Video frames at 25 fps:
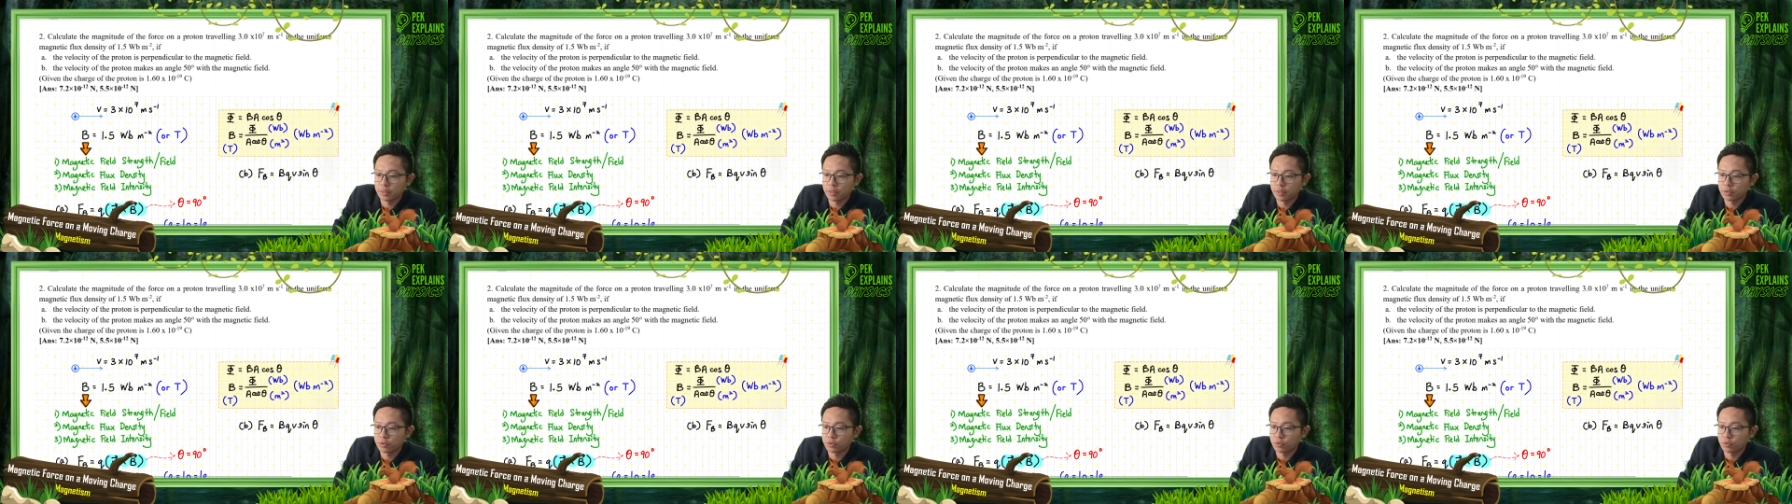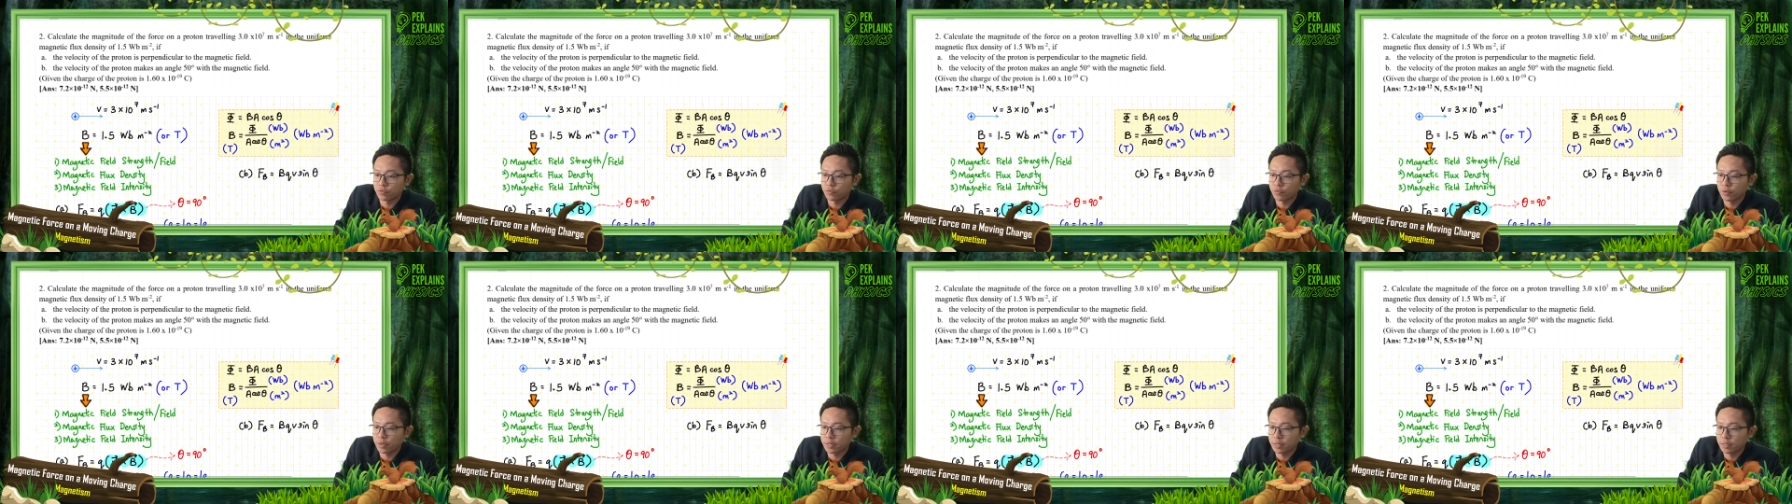us to
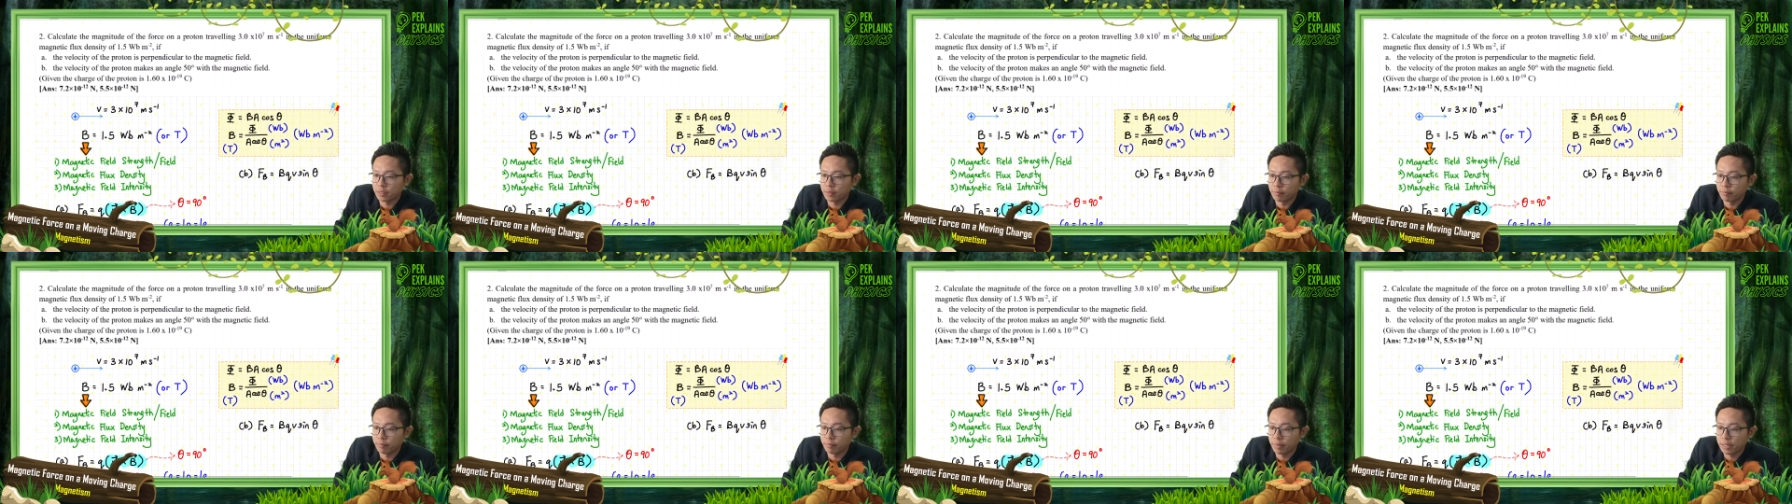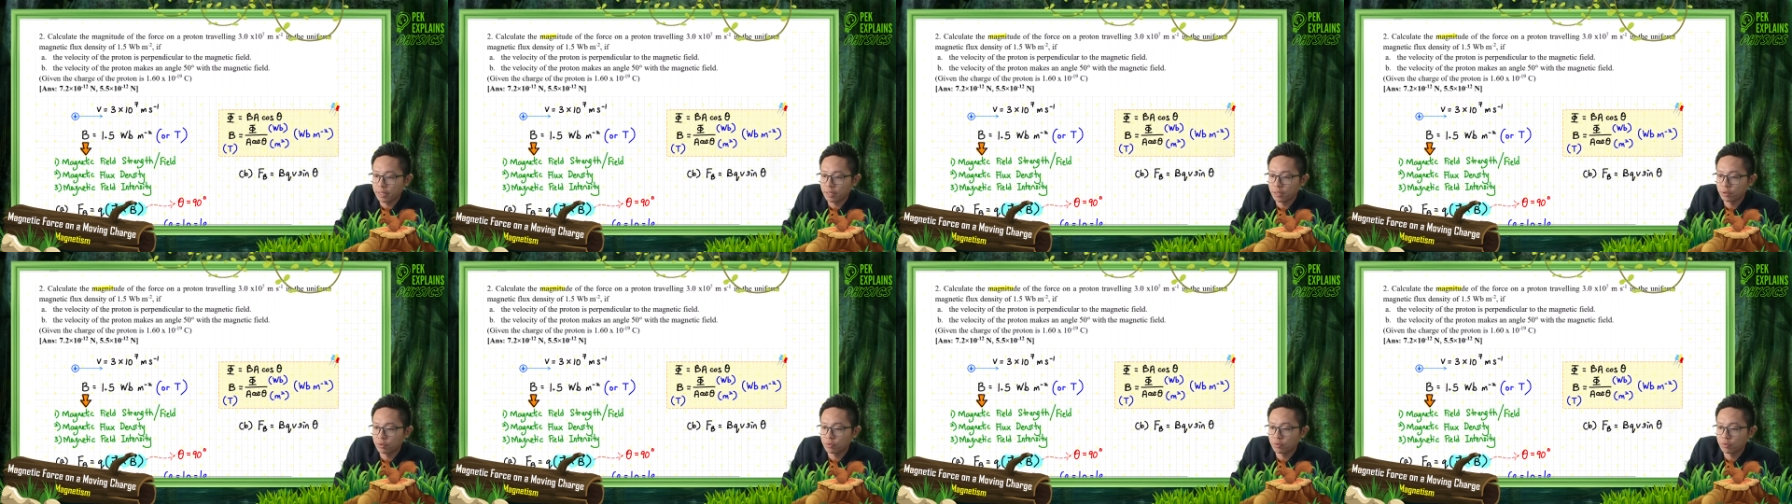find the
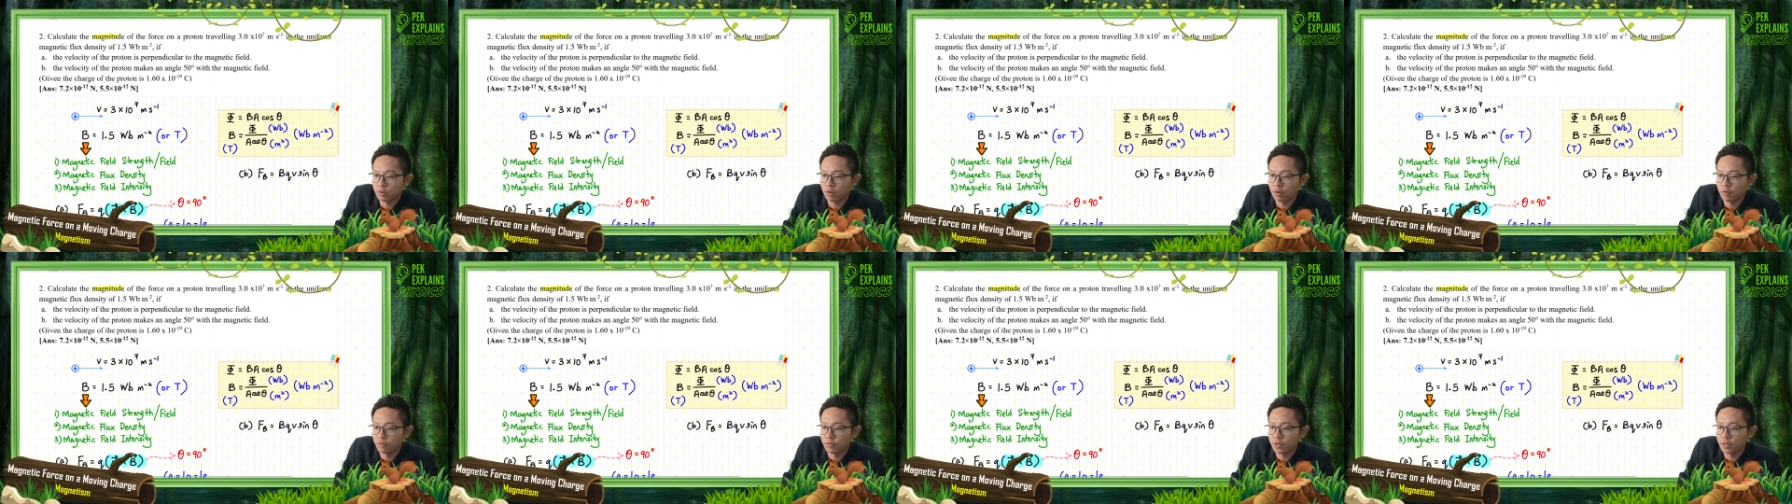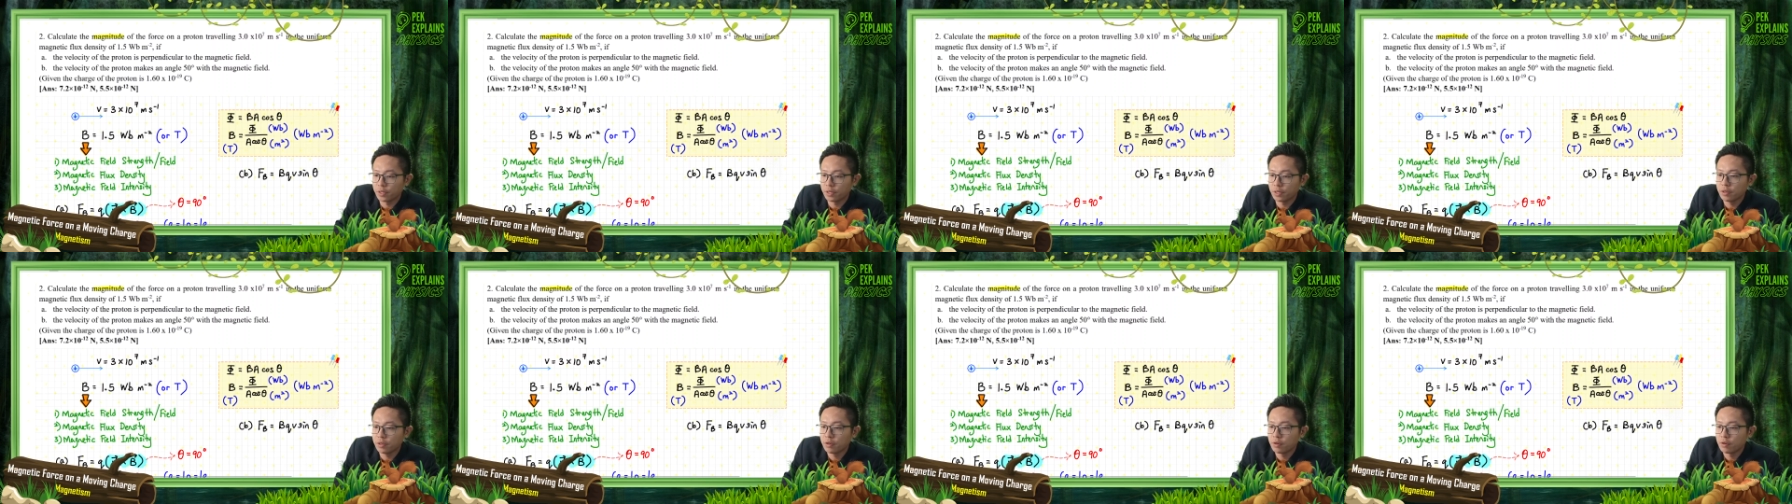magnitude of
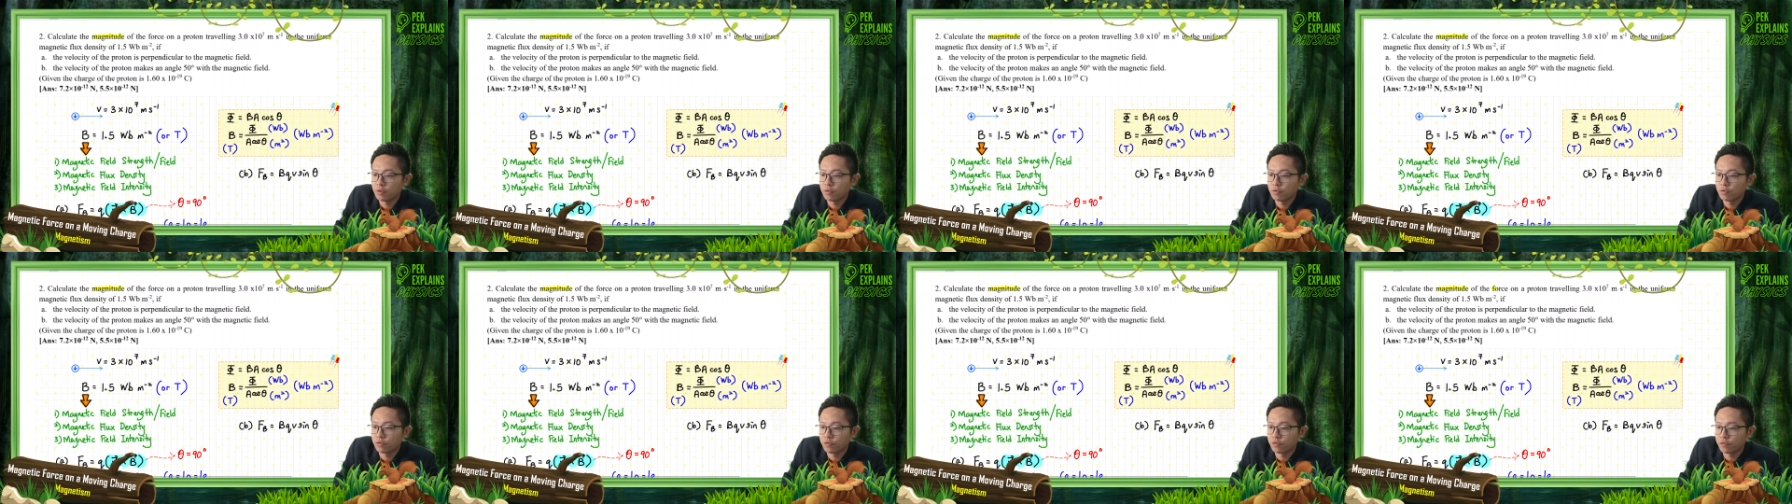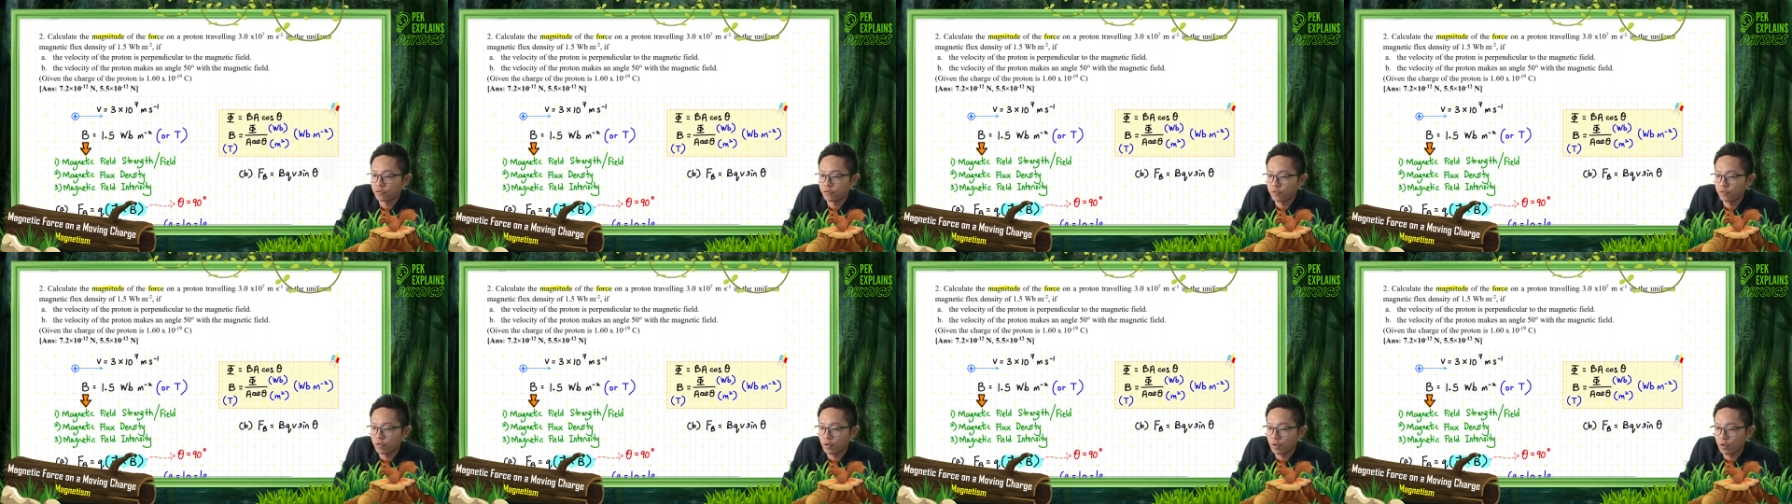the
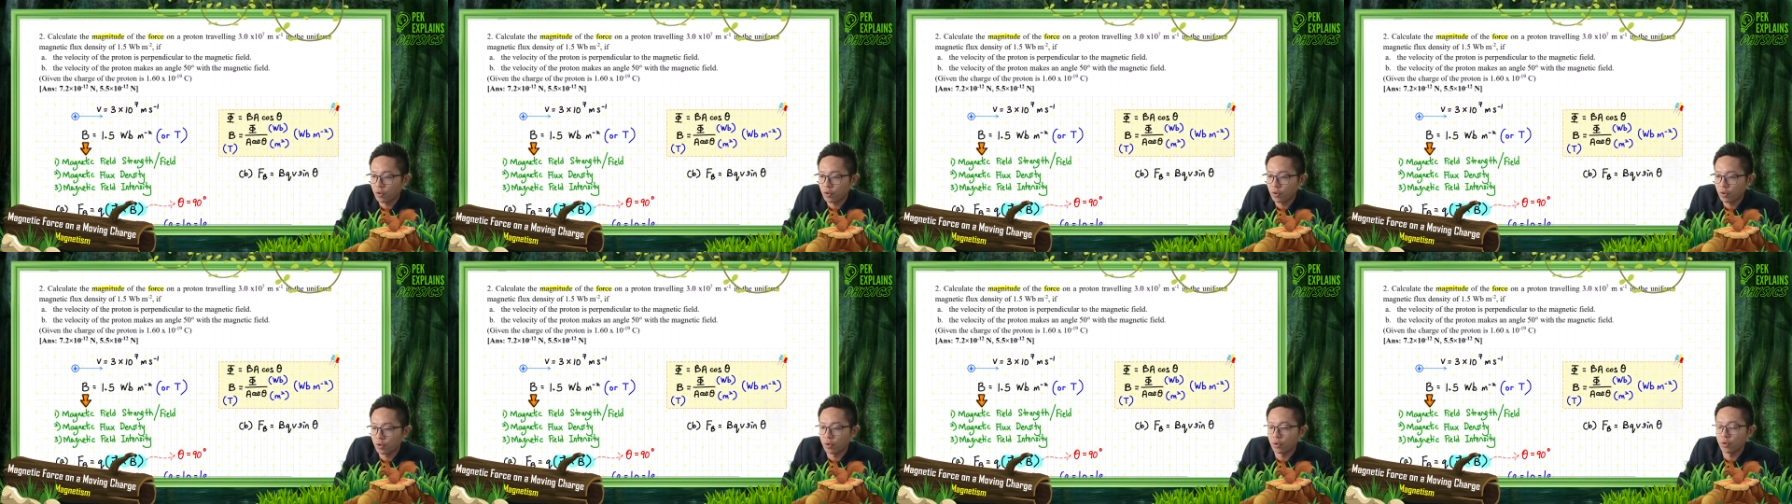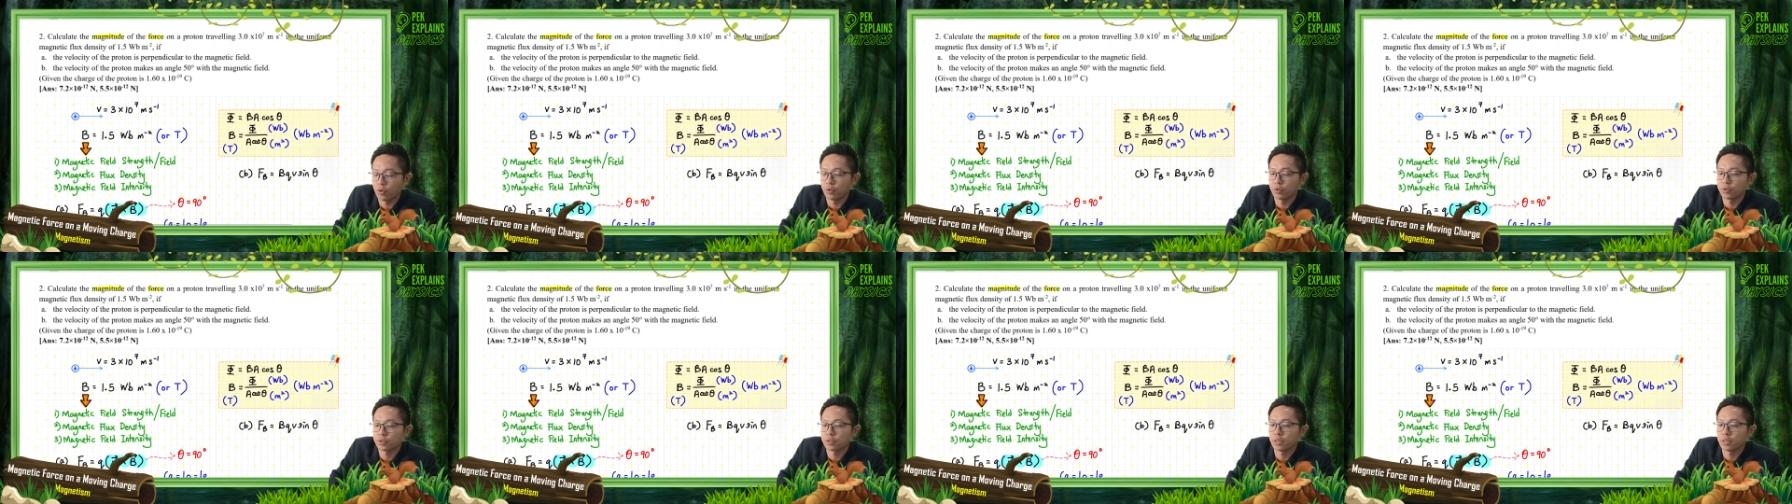
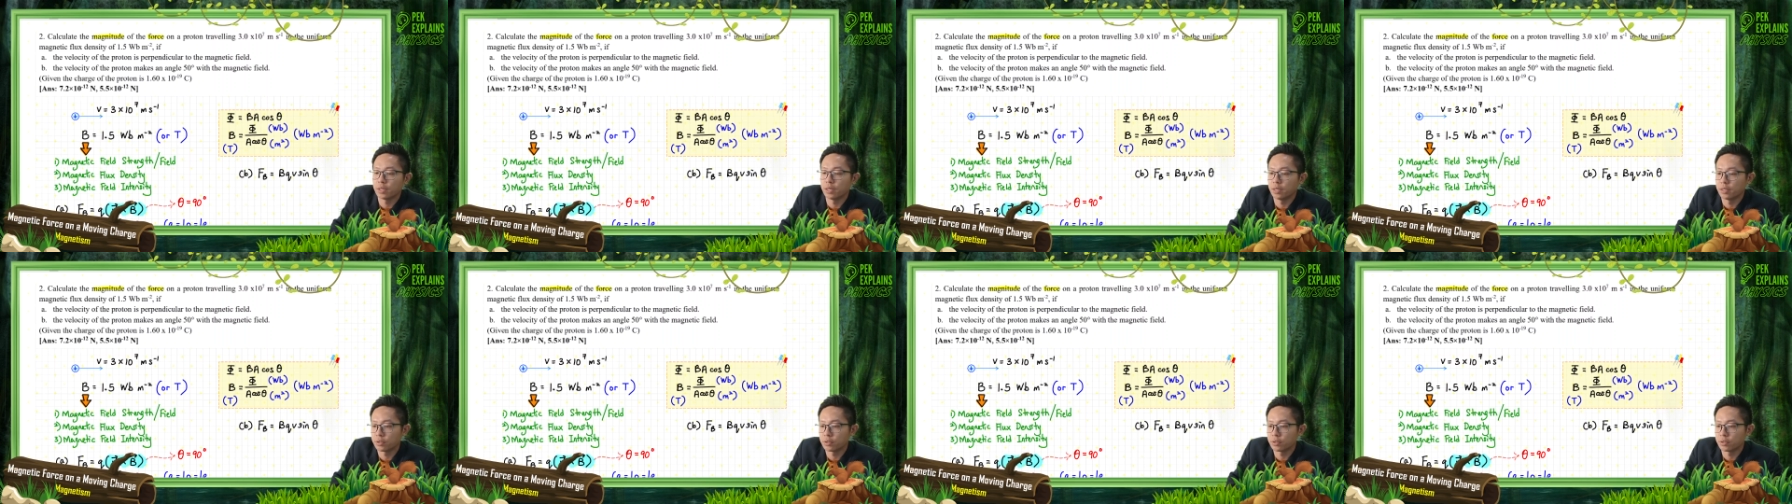force.